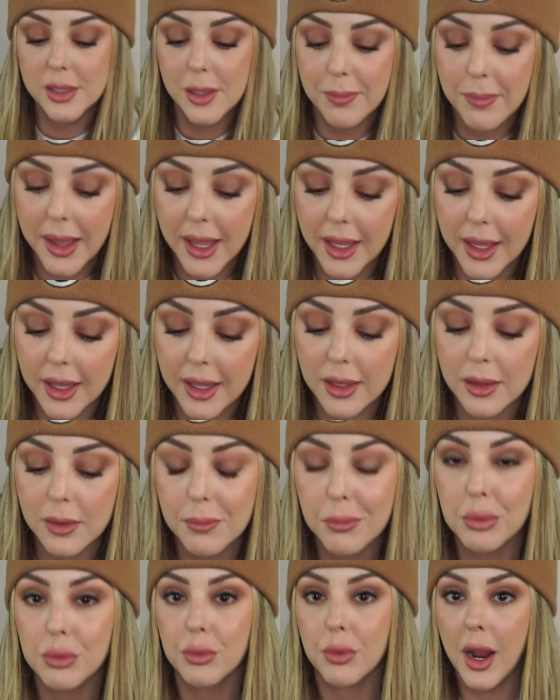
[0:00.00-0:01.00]
to make
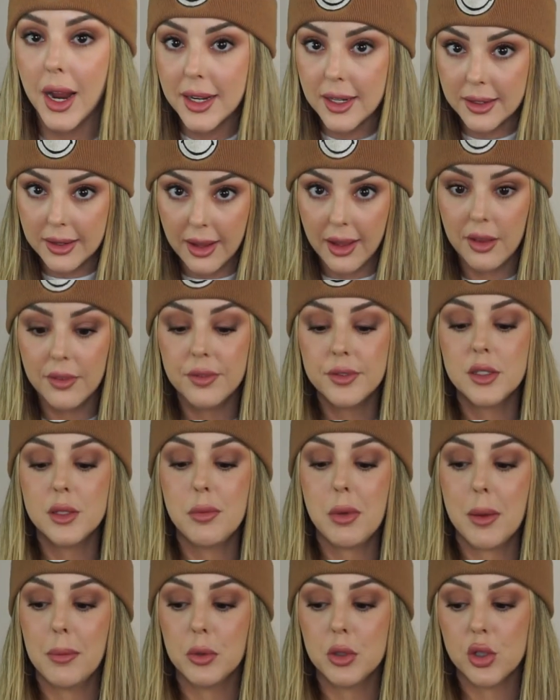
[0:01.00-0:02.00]
it bright enough to
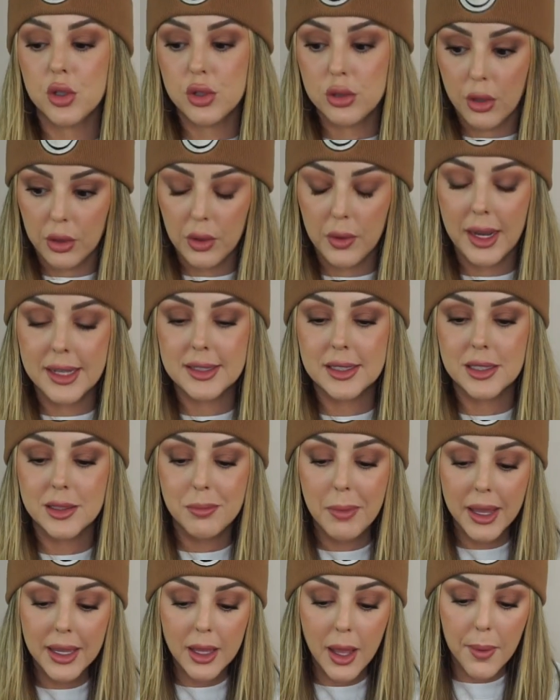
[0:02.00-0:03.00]
be able to show you guys this
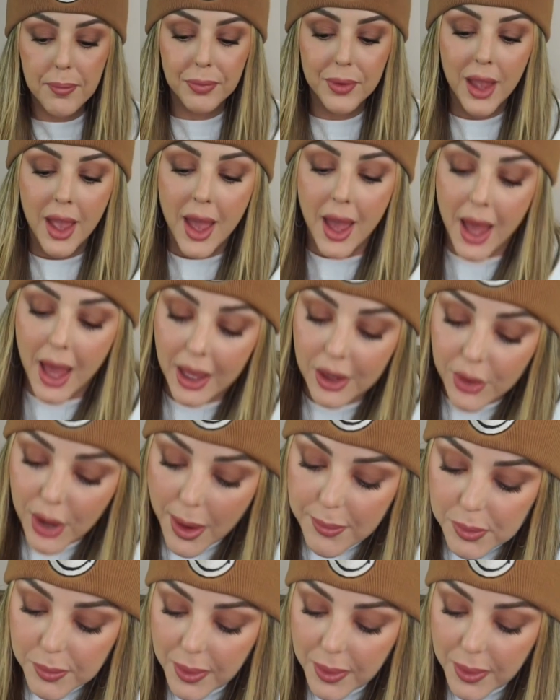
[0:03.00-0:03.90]
makeup. I grabbed